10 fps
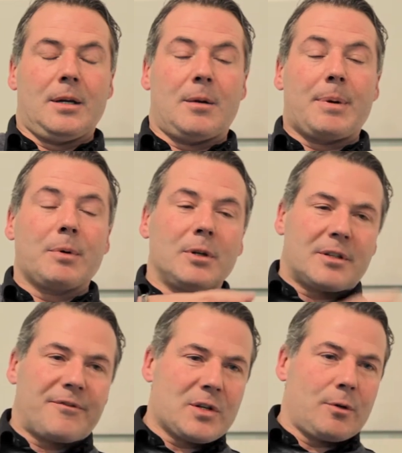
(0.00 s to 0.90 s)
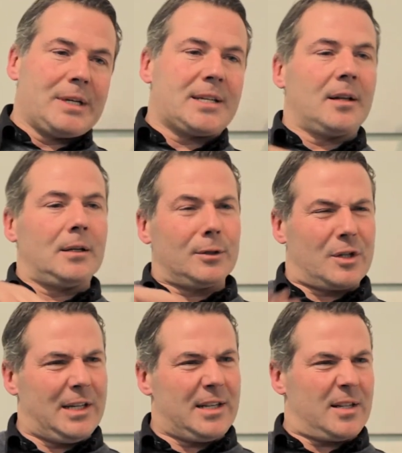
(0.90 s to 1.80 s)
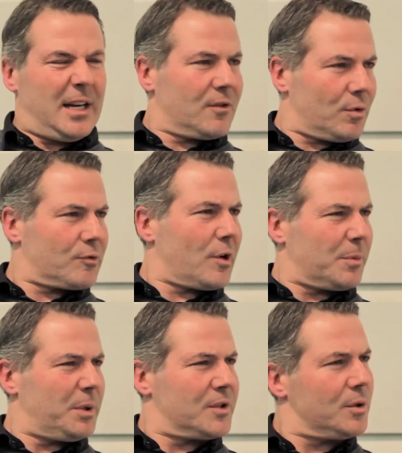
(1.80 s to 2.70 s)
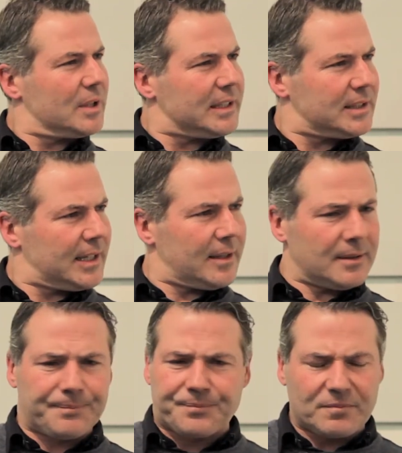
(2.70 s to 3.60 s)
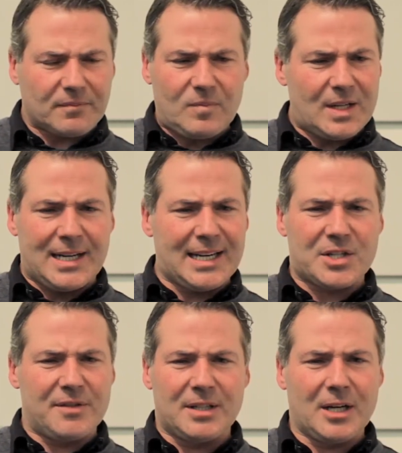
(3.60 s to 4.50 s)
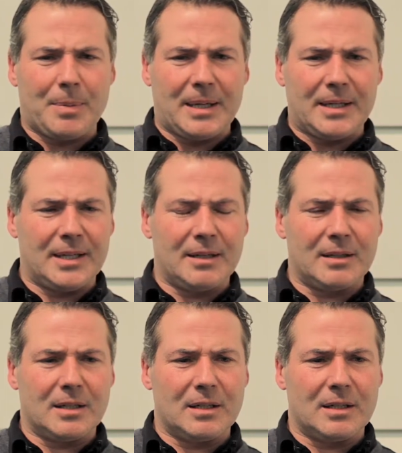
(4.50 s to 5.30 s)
People looked at physical retail and looked at the internet and sort of trying to put the two things together. And actually, if you think about it,